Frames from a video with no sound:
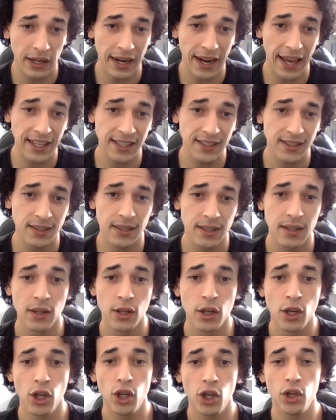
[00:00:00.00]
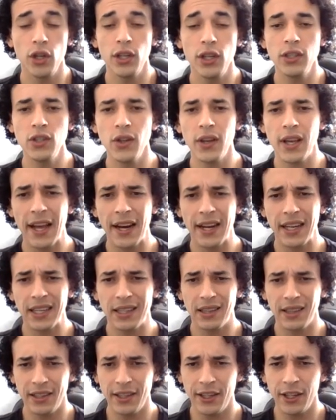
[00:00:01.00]
Next, you need to get
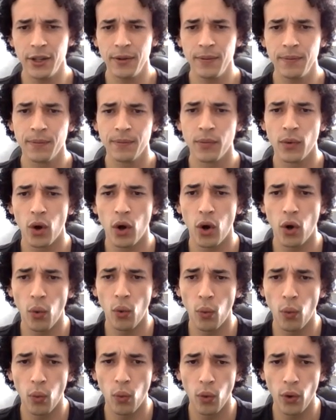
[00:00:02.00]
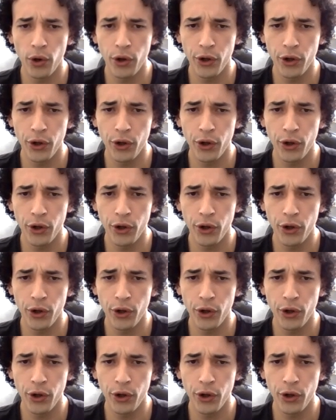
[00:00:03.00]
clear on